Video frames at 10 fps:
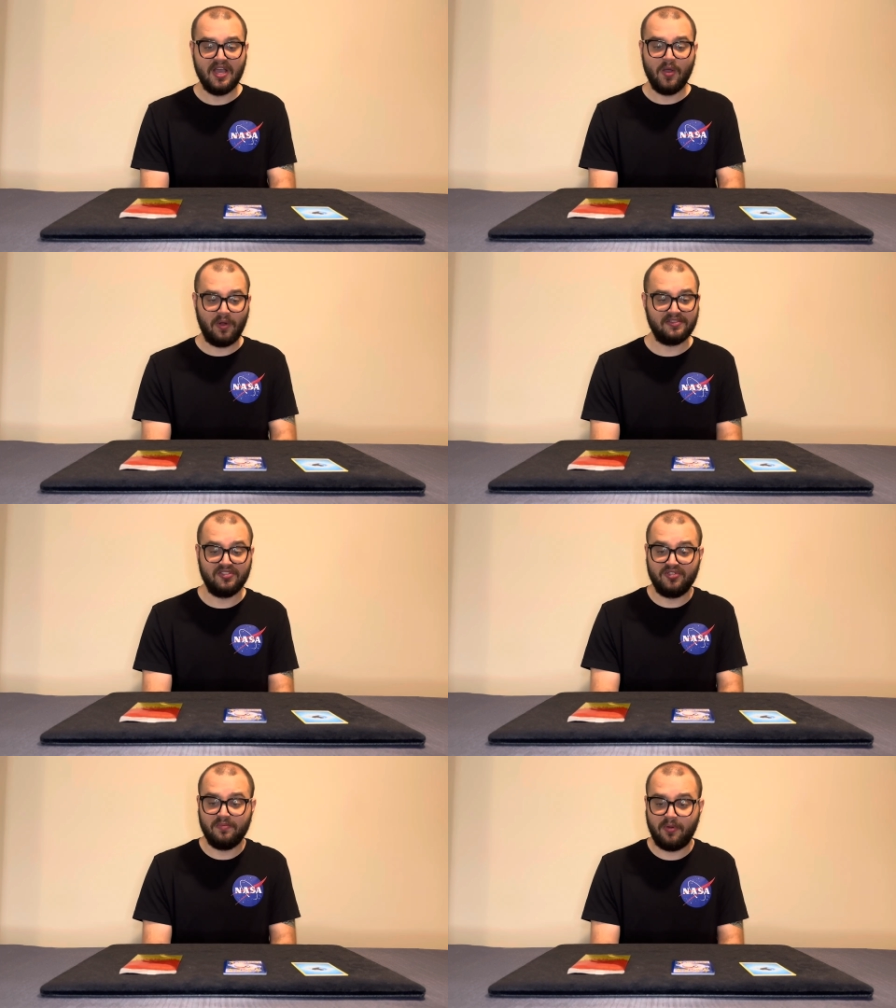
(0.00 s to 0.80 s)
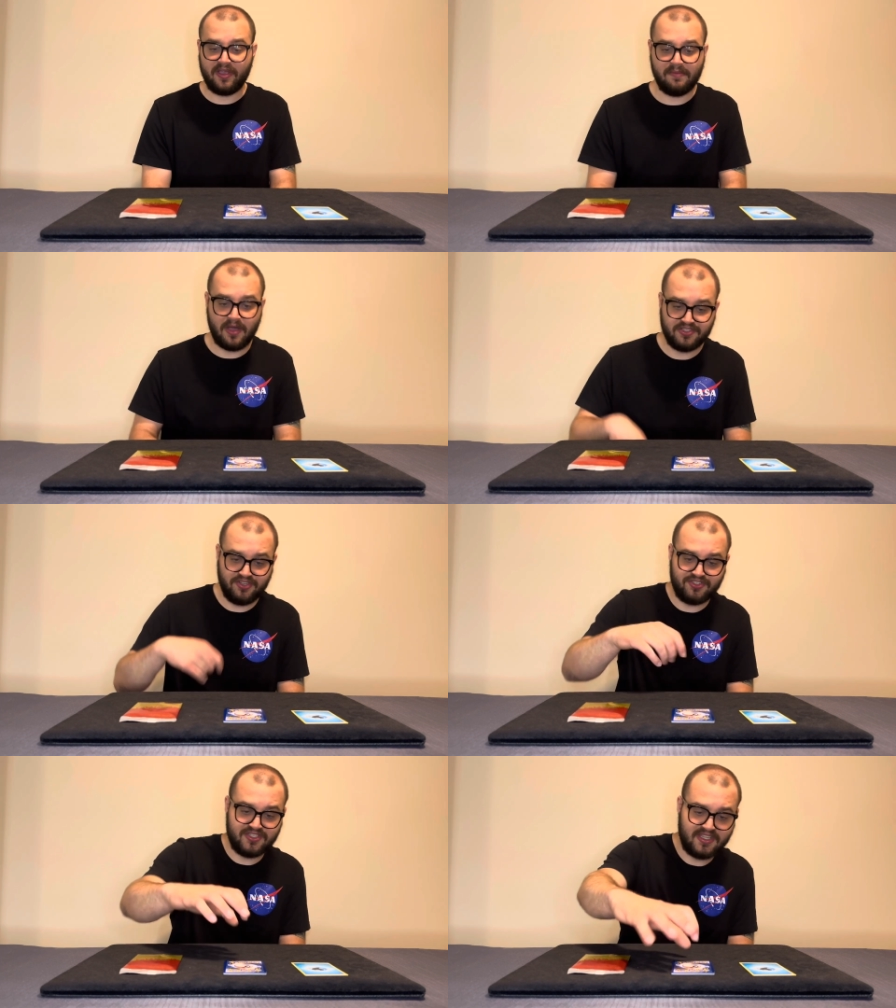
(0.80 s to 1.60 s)
Well, to do Pokemonte,
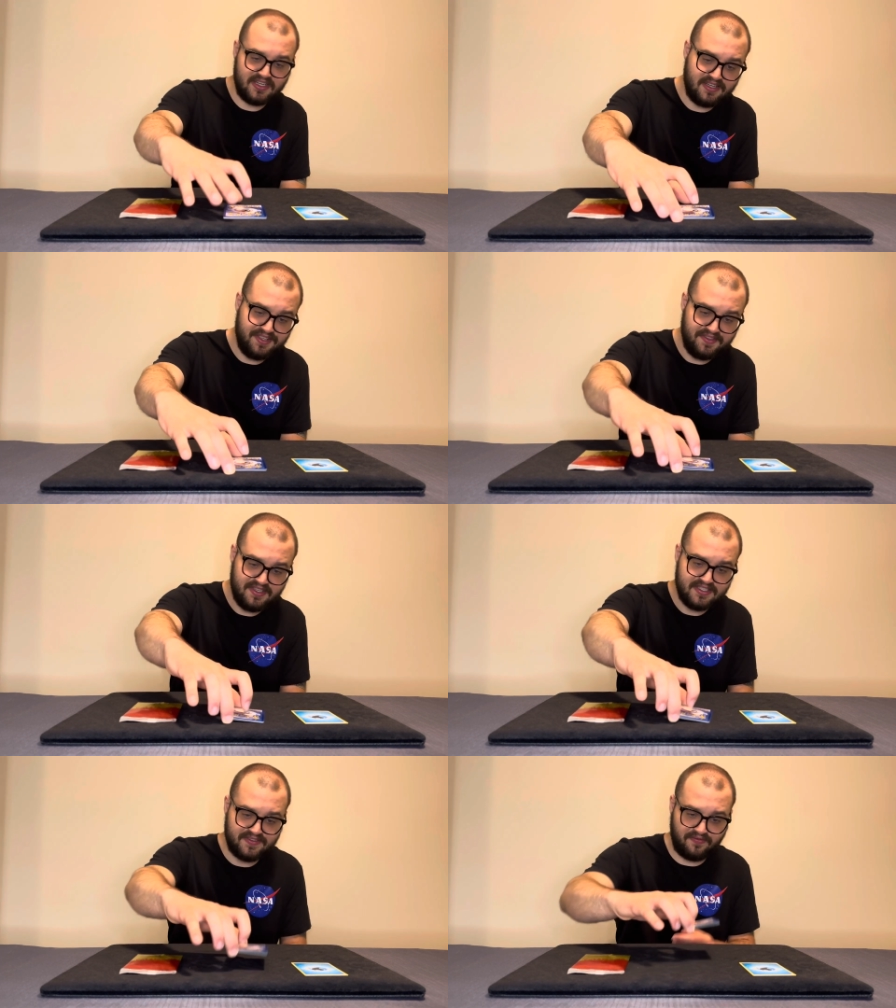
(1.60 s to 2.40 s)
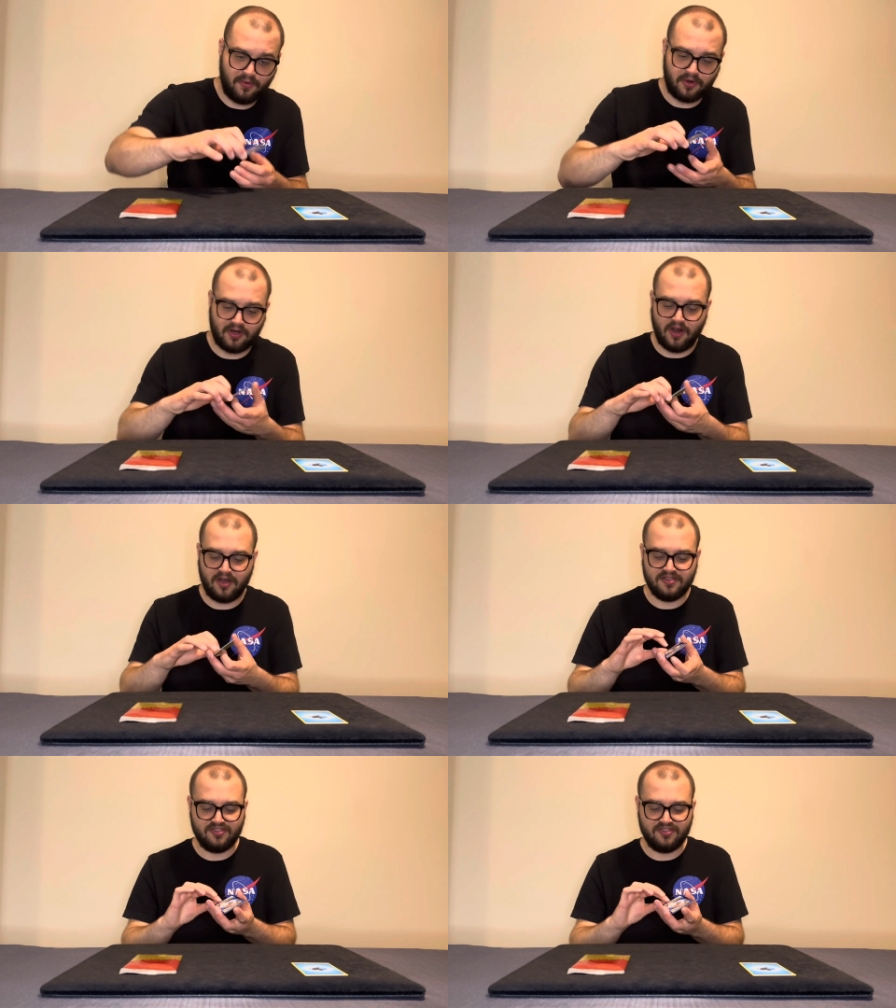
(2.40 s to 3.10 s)
you're just going to need these four cards.